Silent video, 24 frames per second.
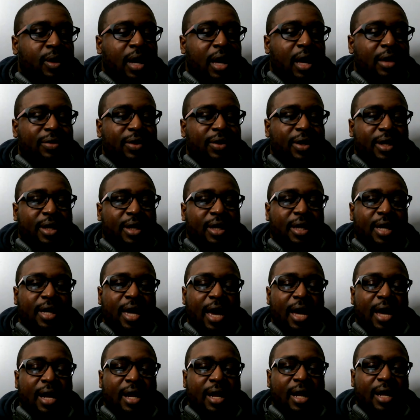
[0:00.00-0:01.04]
I think
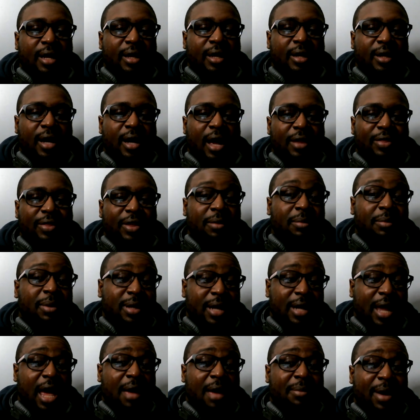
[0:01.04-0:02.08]

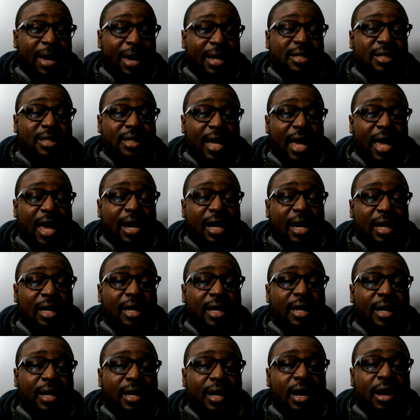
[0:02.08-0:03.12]
McNabb actually had a
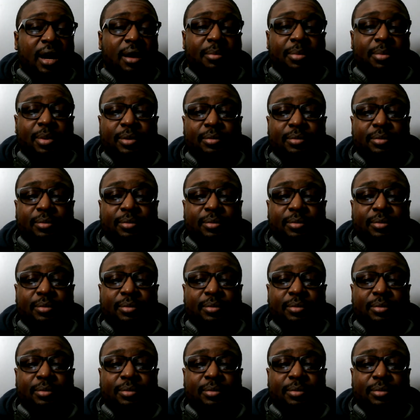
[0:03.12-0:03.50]
leg up,